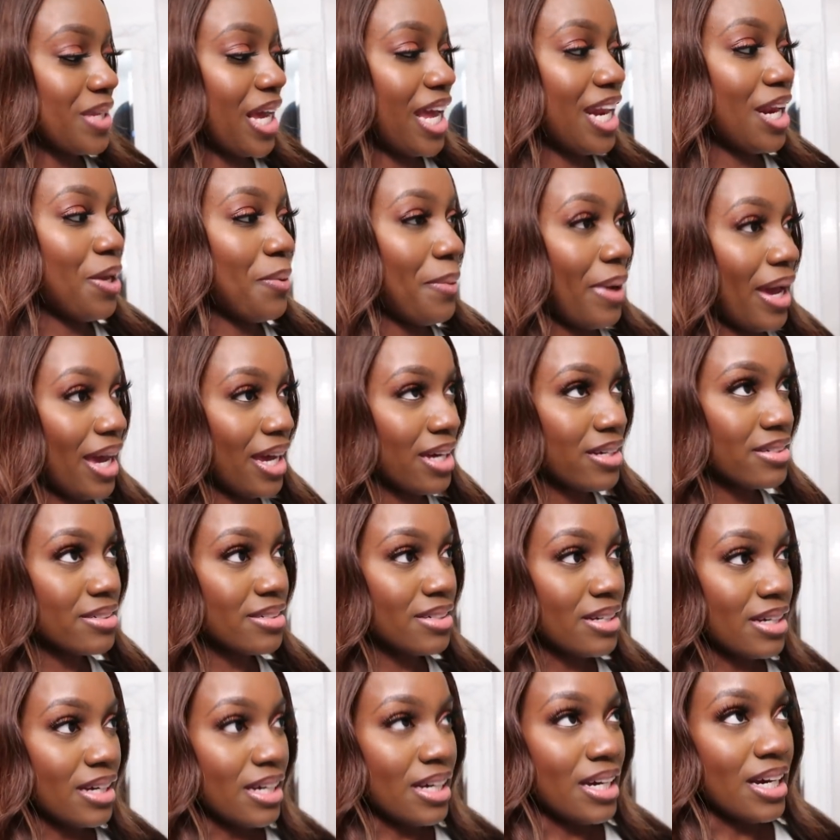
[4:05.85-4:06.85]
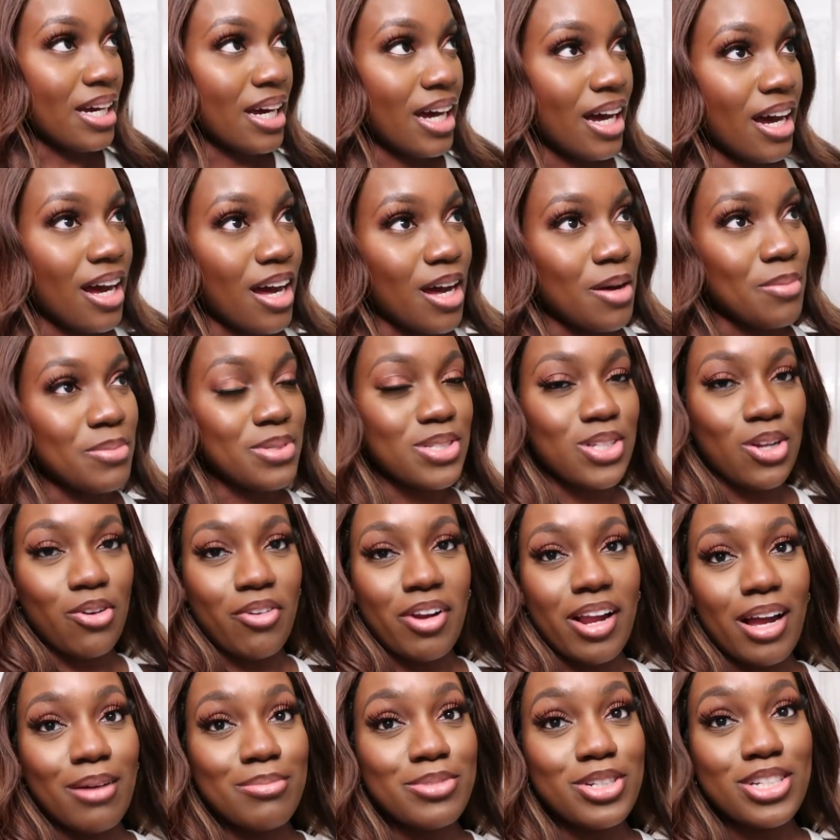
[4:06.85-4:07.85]
Anyway,
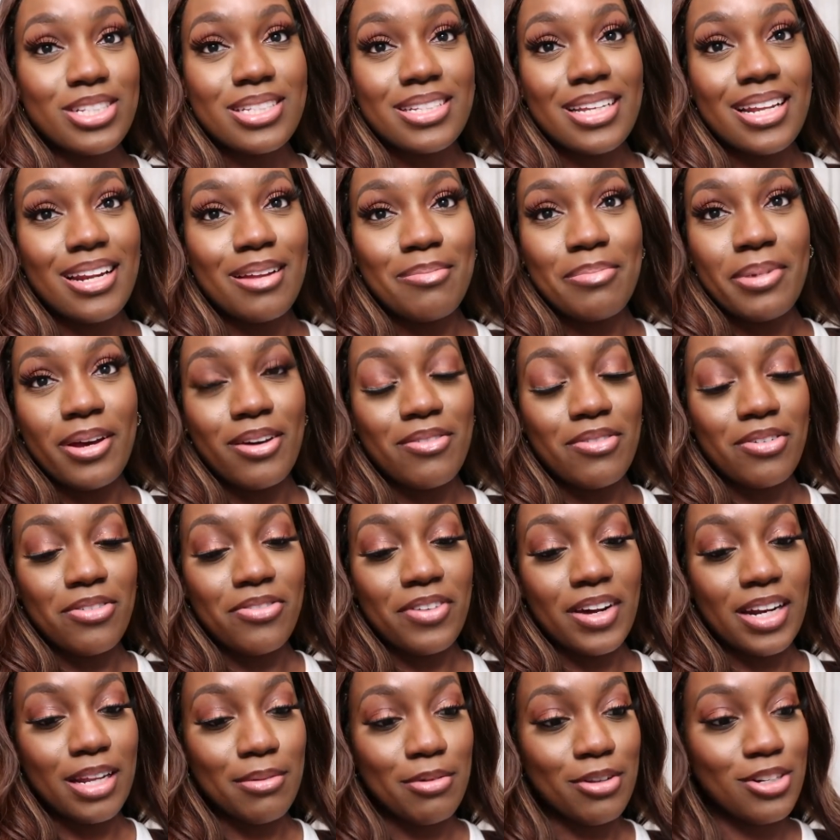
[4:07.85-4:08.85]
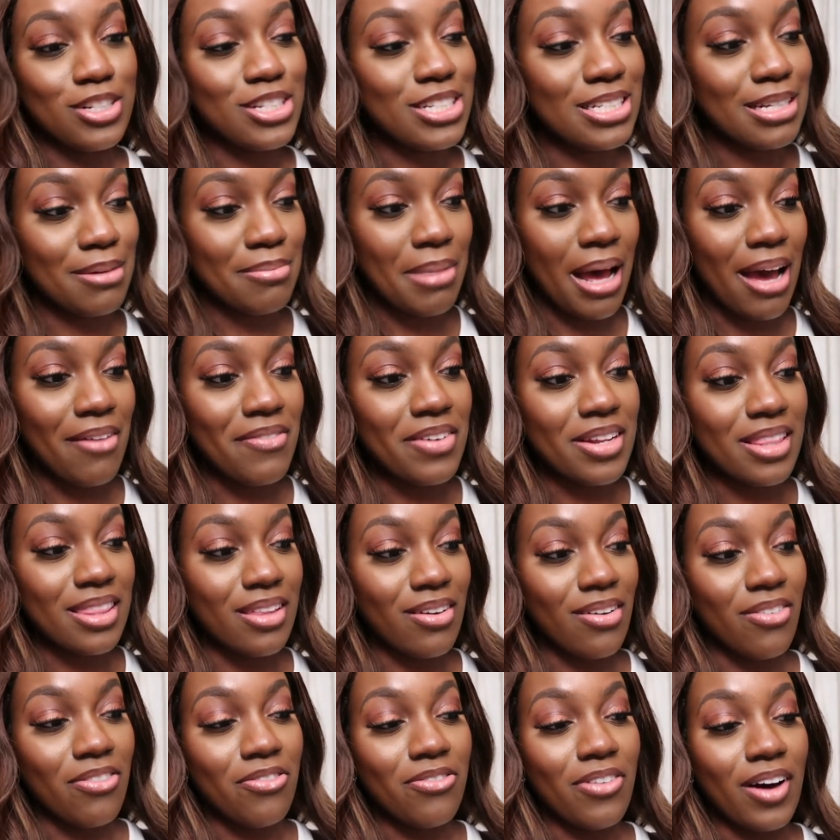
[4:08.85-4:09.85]
sorry, I'm just in a bit of a funny mood because I'm having
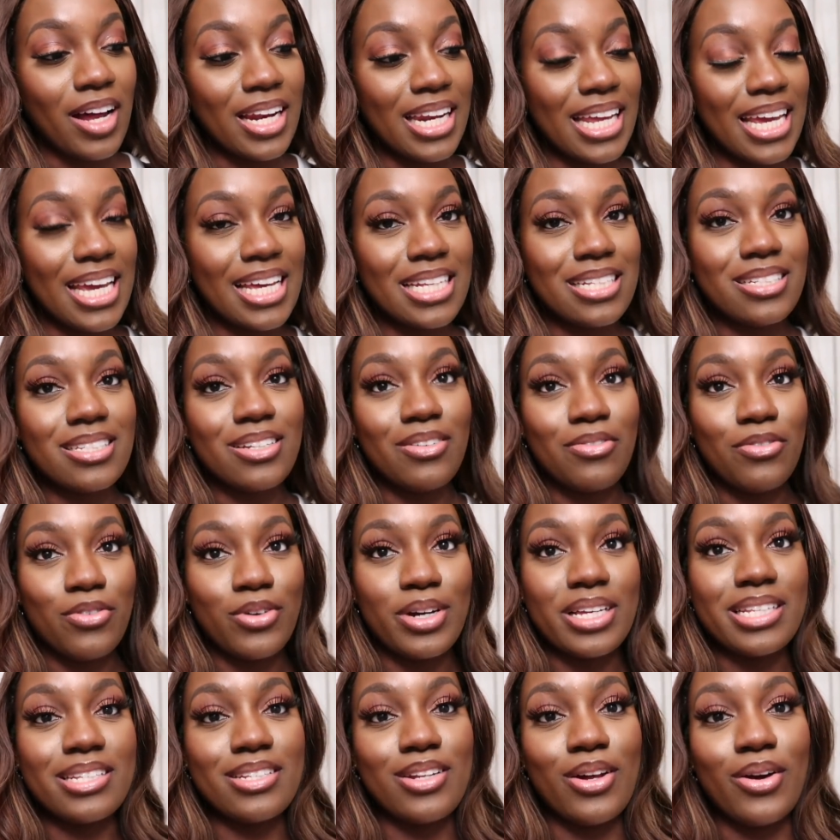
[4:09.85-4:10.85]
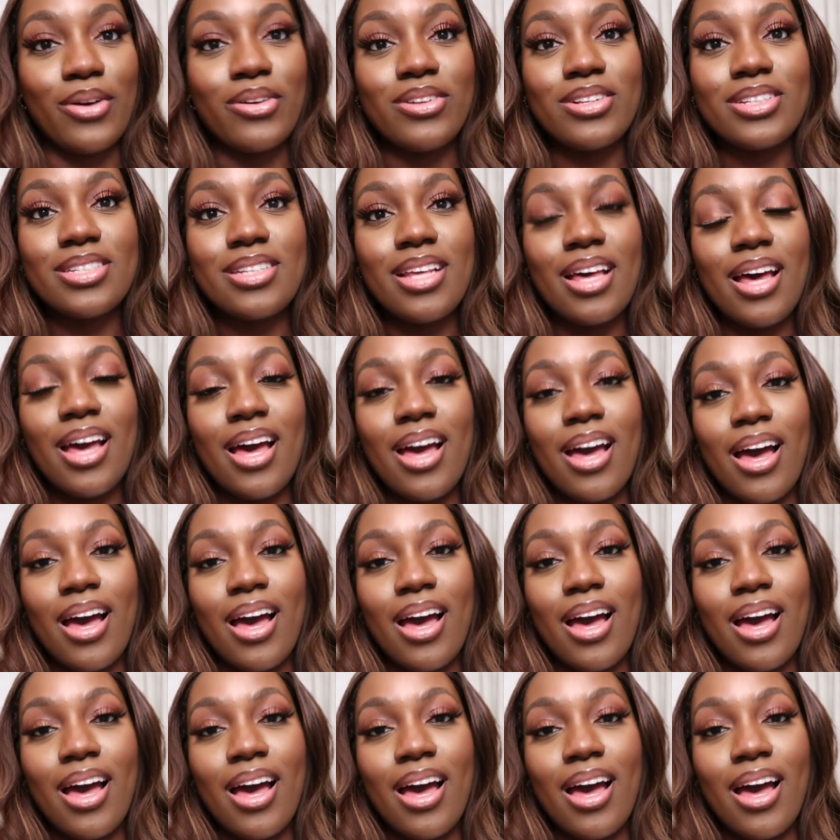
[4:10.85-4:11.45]
the funniest voice notes